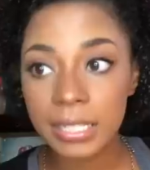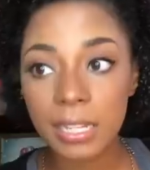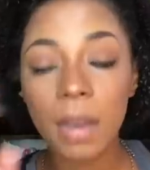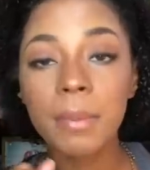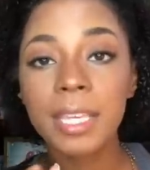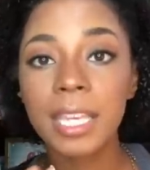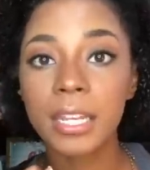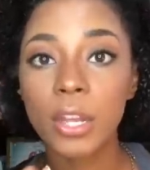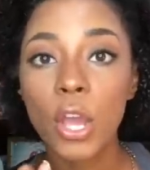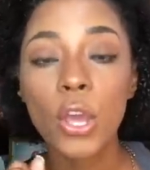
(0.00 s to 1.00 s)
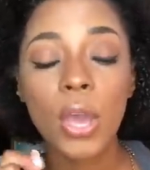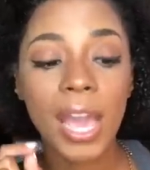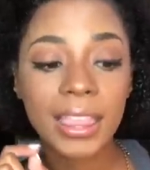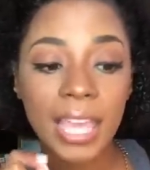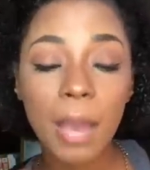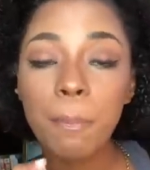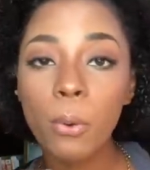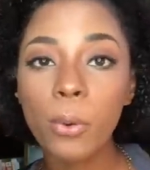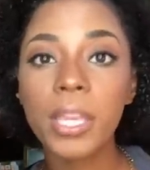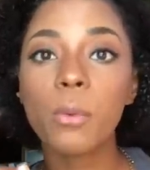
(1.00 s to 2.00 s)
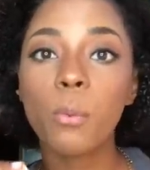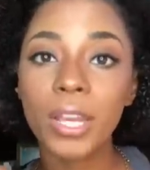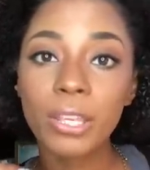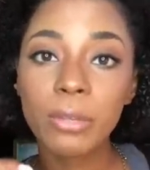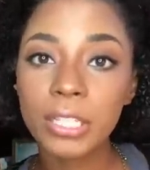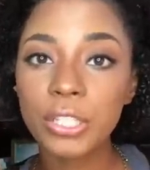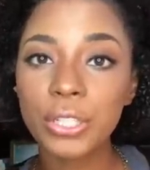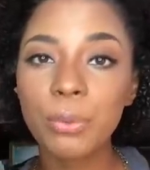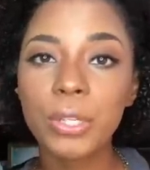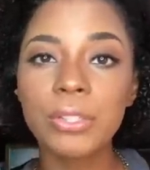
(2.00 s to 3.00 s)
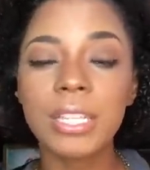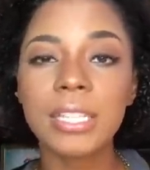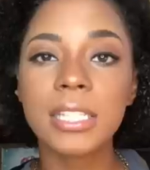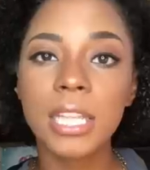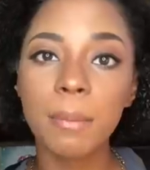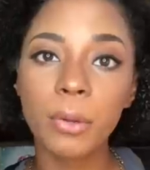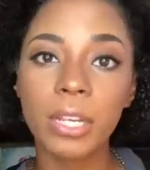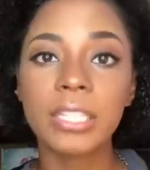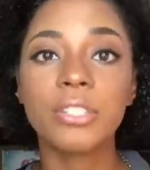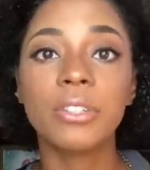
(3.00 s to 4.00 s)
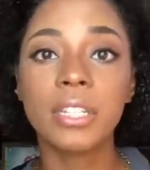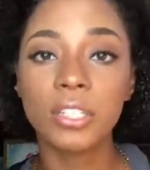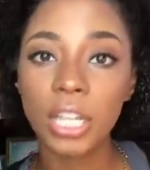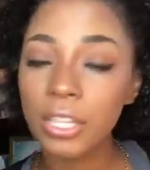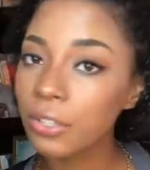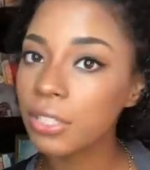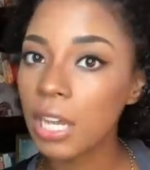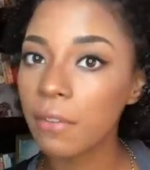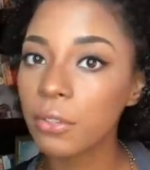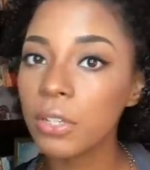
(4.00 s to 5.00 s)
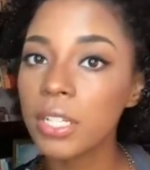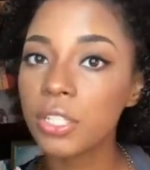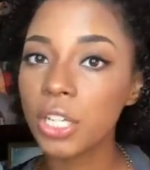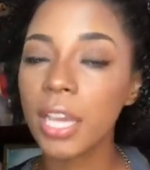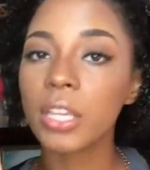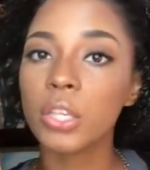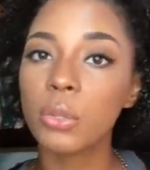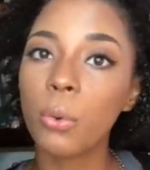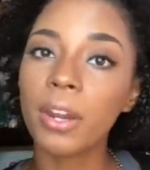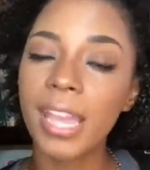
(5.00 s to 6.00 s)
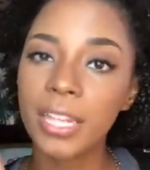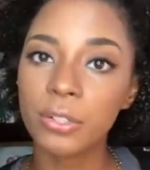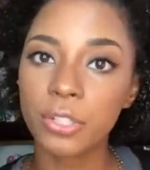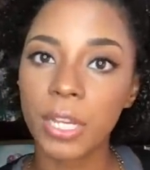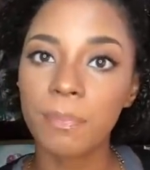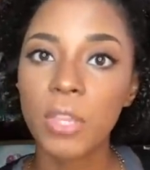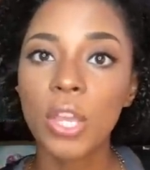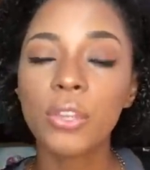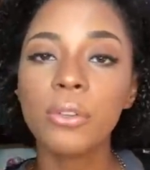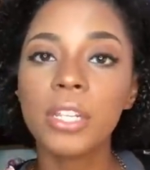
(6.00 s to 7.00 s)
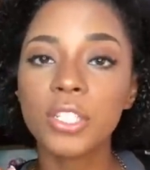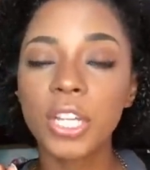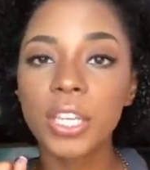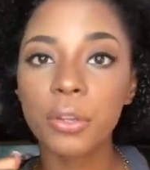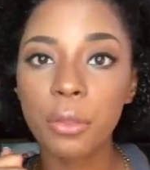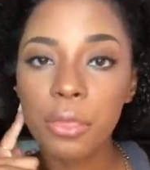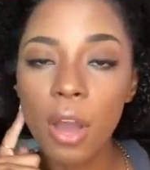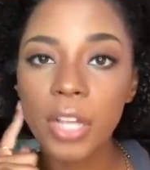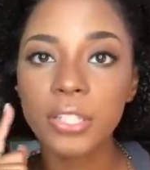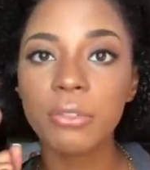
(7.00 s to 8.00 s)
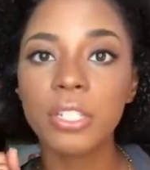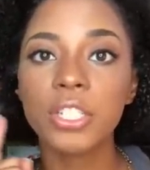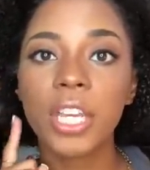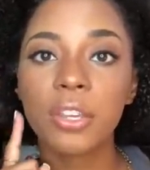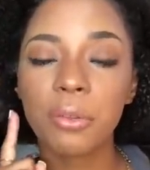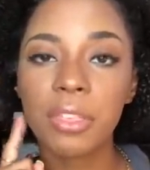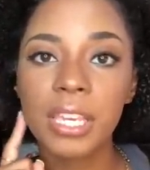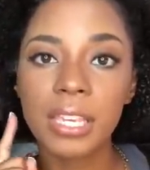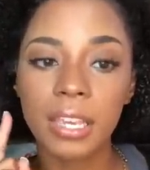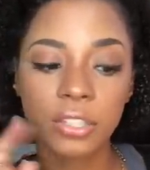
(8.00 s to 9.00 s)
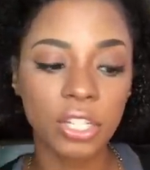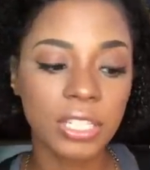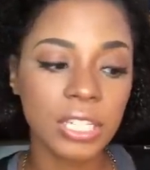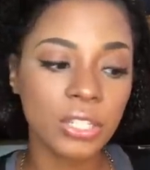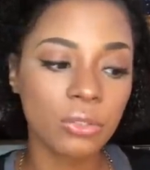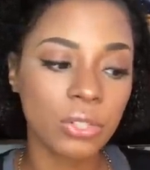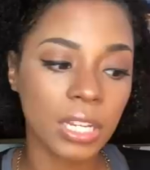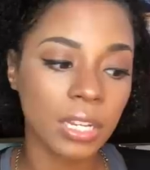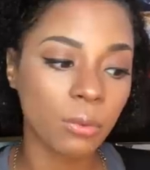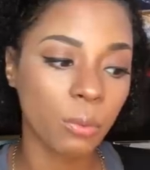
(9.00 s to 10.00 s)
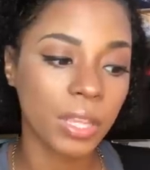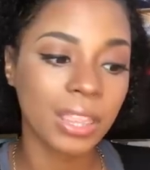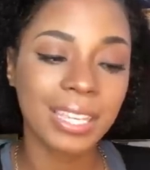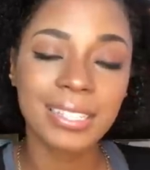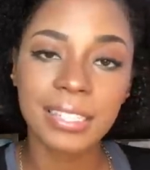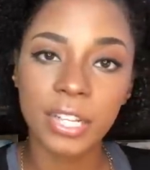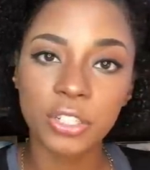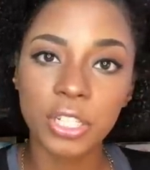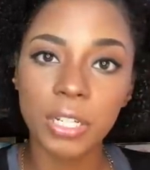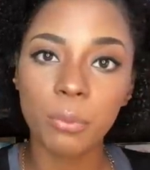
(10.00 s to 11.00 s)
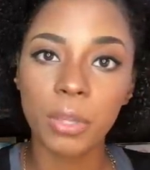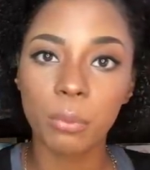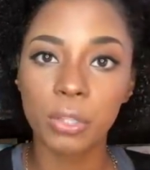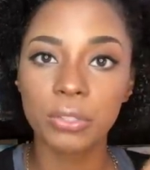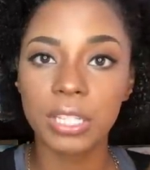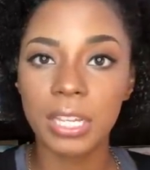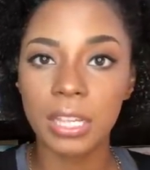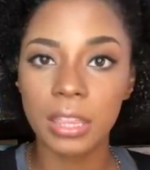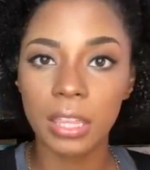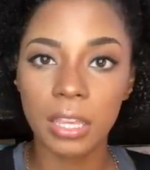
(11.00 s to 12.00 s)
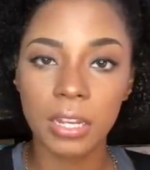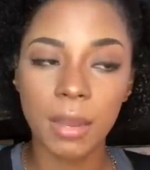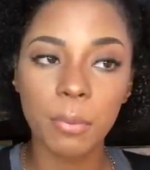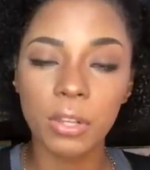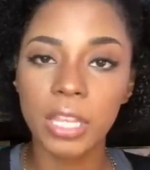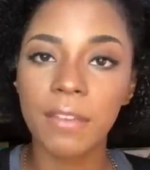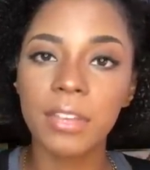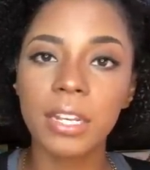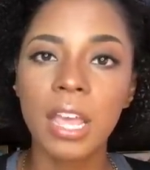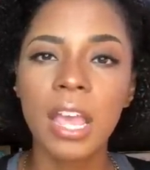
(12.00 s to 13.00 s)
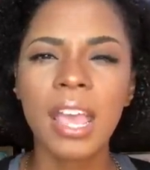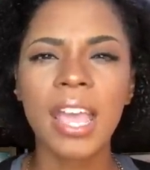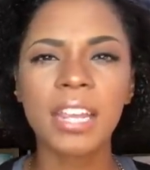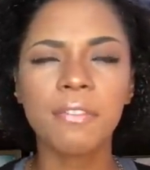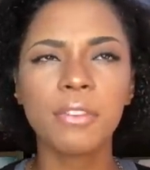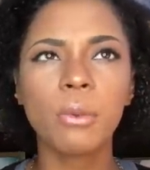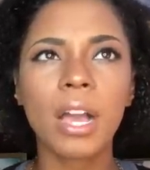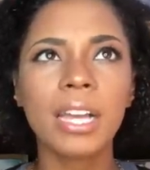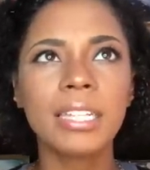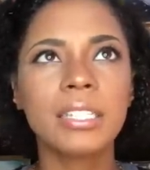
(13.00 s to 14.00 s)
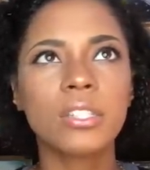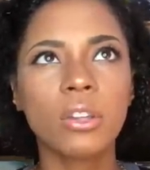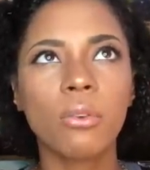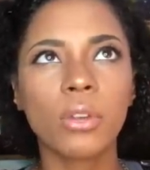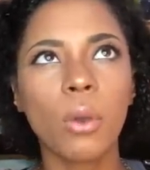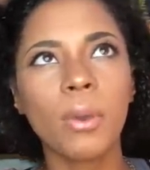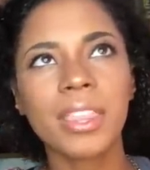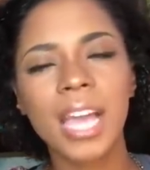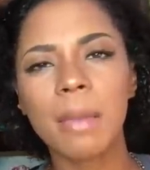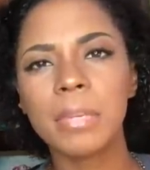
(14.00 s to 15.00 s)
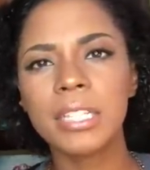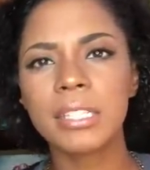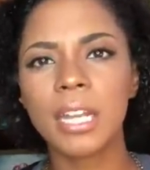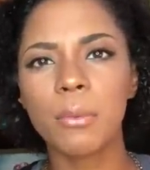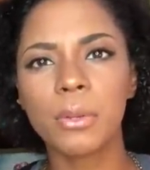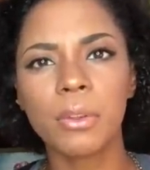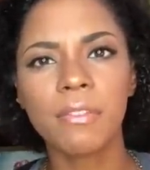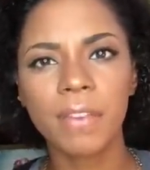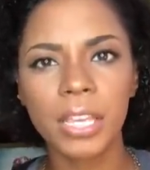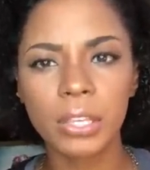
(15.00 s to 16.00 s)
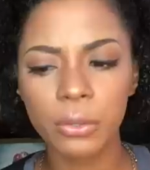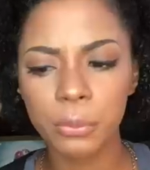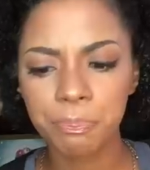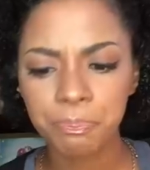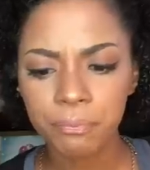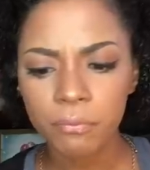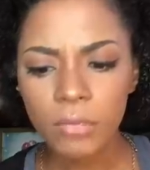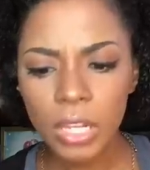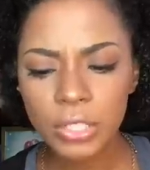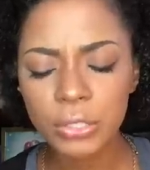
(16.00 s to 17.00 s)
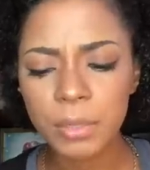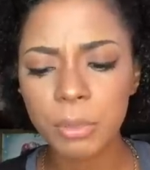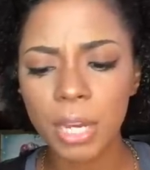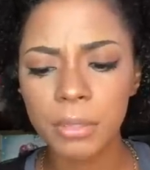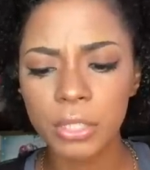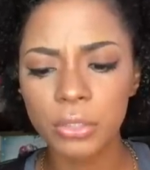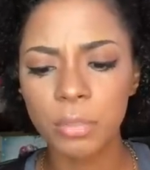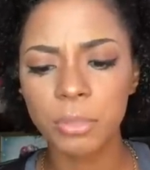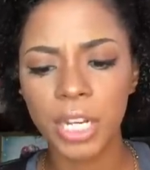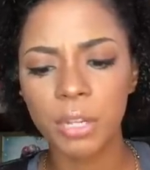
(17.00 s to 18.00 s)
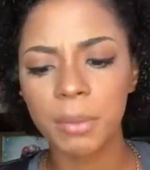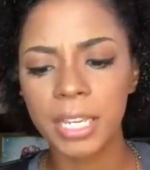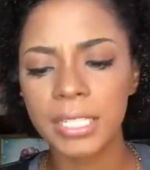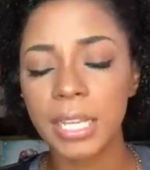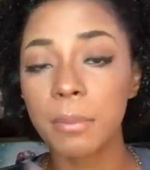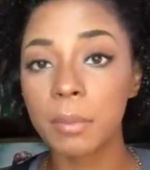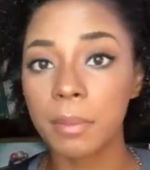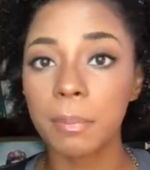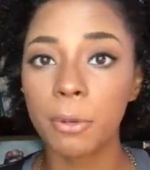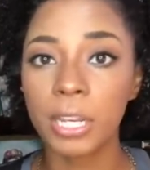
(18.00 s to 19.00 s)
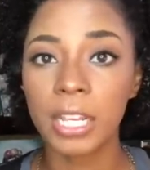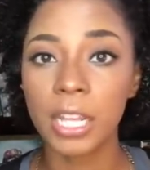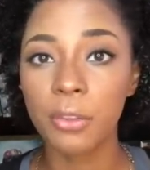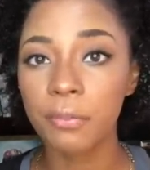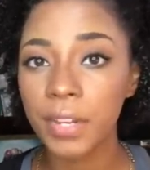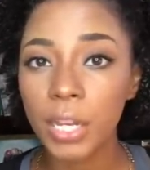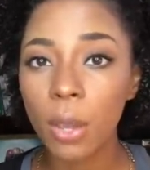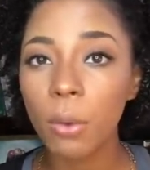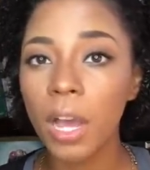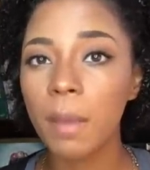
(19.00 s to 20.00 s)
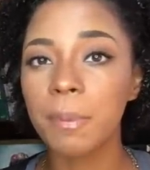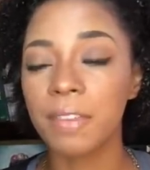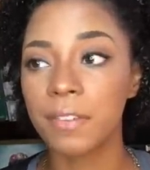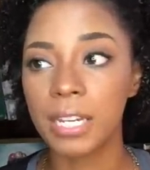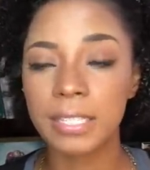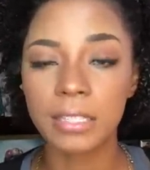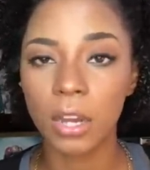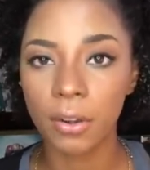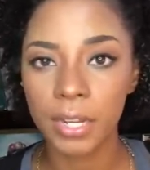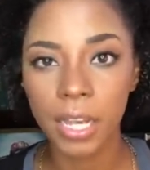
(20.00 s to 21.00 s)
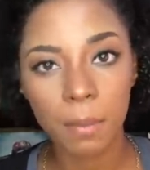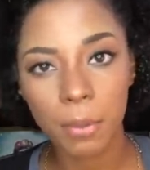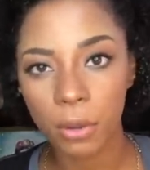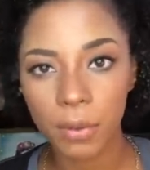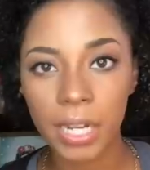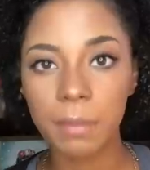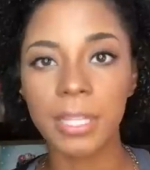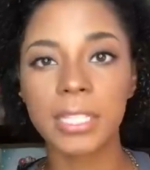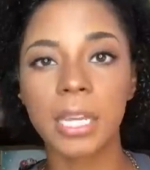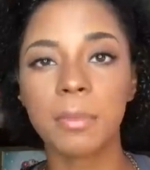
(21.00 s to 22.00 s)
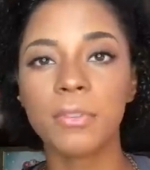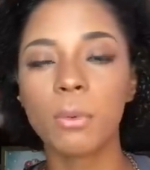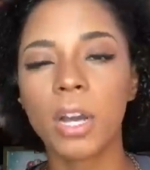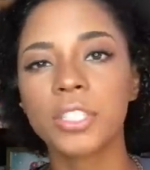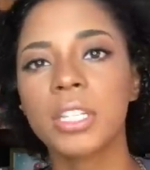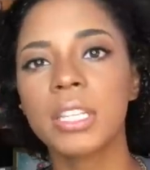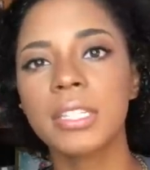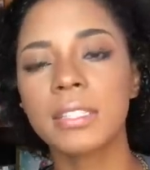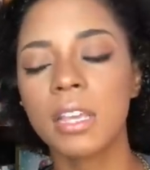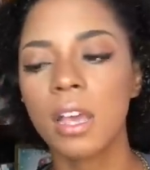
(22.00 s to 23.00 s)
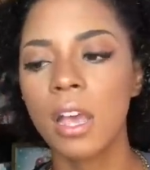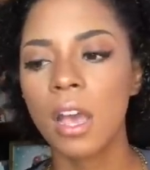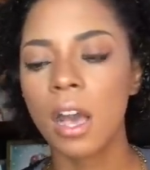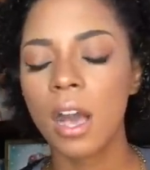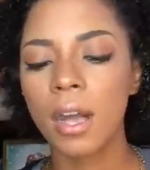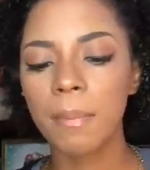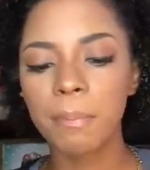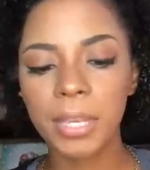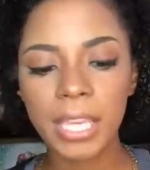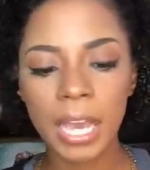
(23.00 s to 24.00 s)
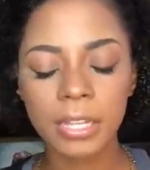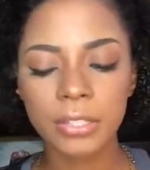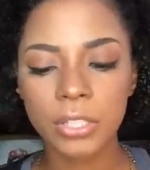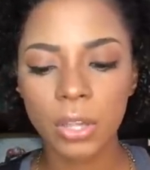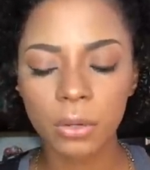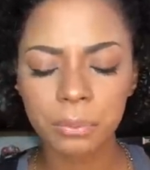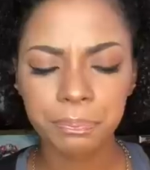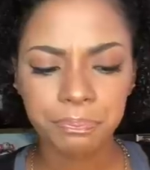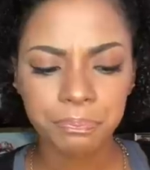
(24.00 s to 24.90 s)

is coming in. At that point, what you need to do when you see this number is you need to check yourself. You need to check your energy. You need to check your thoughts. You need to check your thinking, just as you did with the intention with when you see the number 11. And if you guys don't know what that means, then I want to invite you to subscribe to the YouTube channel because I'm going to be putting another video up if it isn't already up already by the time of you watching this. Um, but yeah, so